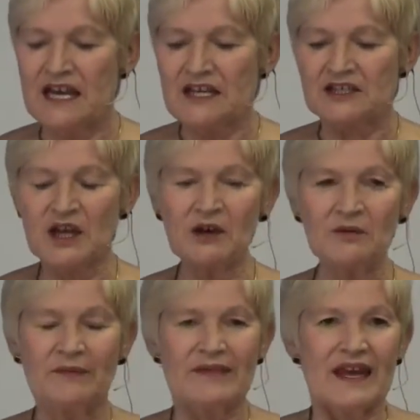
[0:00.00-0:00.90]

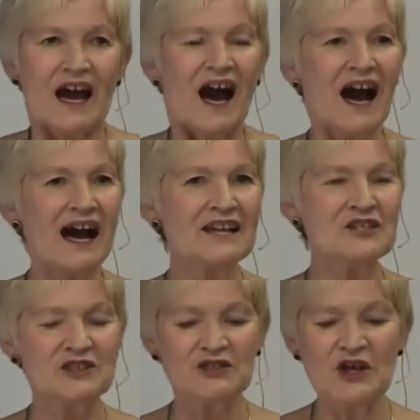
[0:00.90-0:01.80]
So, I
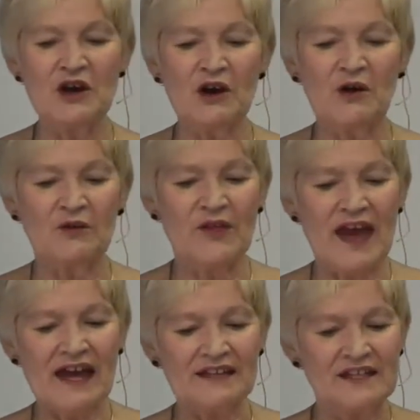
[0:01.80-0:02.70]
just know
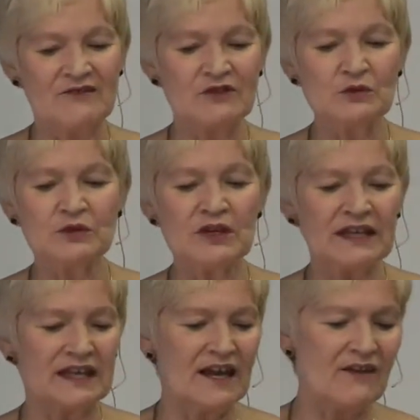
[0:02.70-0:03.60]
that if you
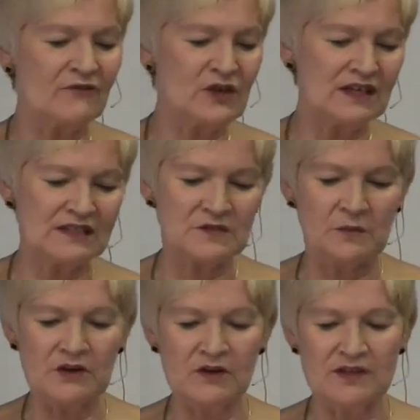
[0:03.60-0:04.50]
look at every
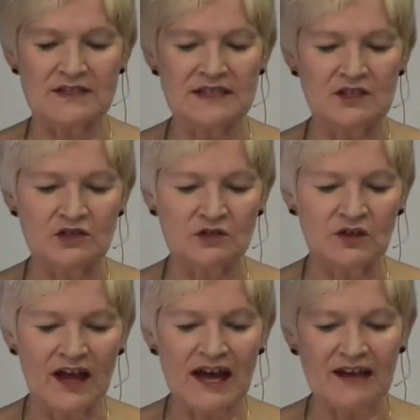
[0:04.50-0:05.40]
experience in your
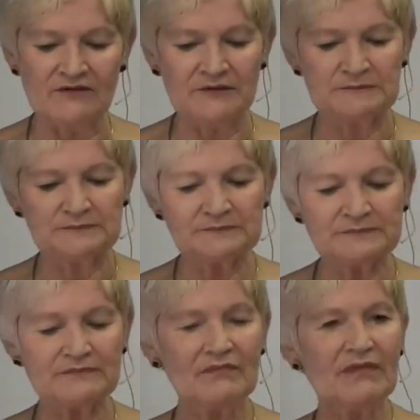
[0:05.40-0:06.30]
life
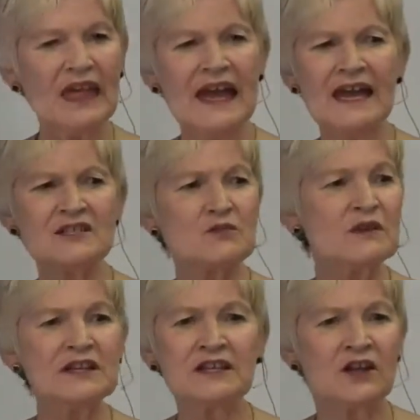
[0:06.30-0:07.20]
as
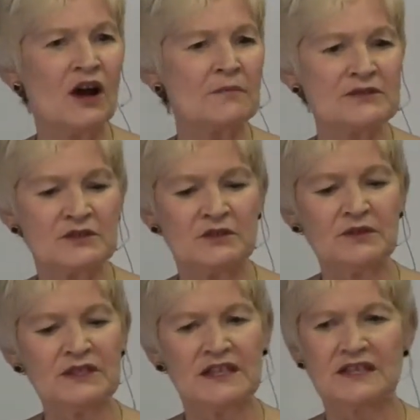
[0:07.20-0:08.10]
really an
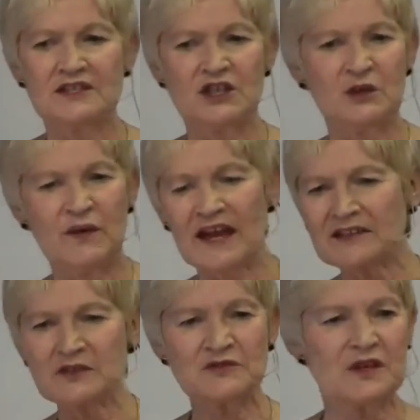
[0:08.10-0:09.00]
opportunity to
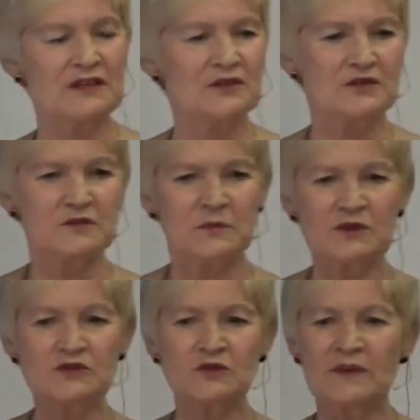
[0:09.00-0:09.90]
exercise your
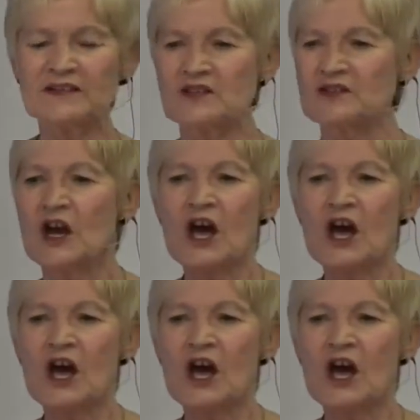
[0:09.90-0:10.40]
spiritual muscles.